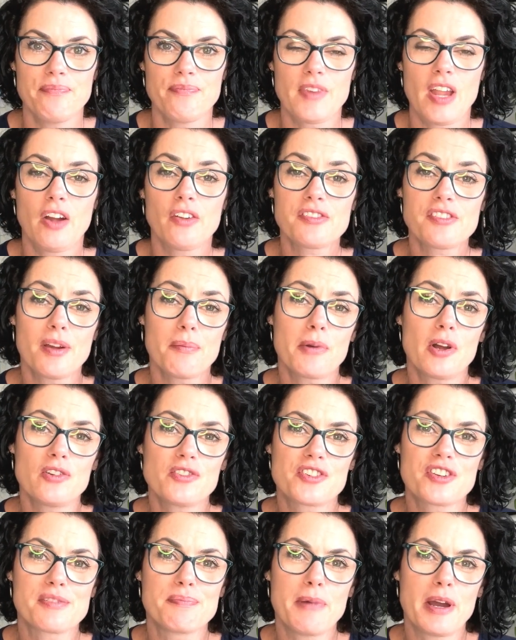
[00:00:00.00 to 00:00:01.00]
Our
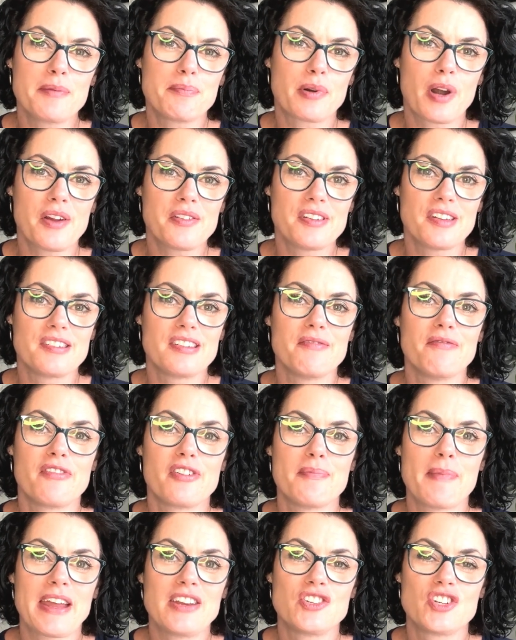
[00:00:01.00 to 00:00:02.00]
subconscious mind processes
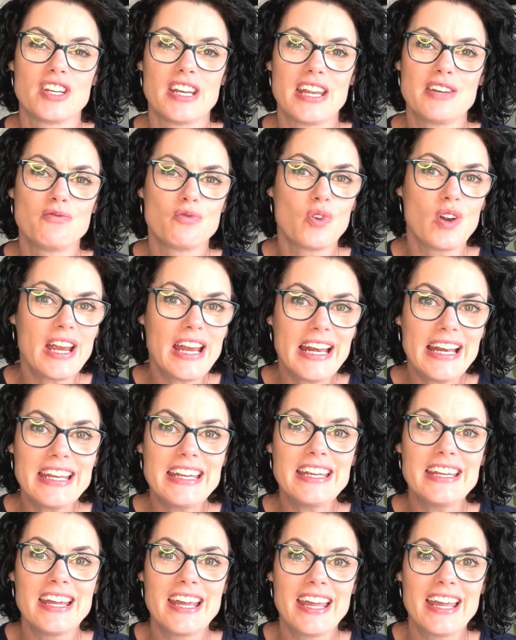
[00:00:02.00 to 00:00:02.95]
information in really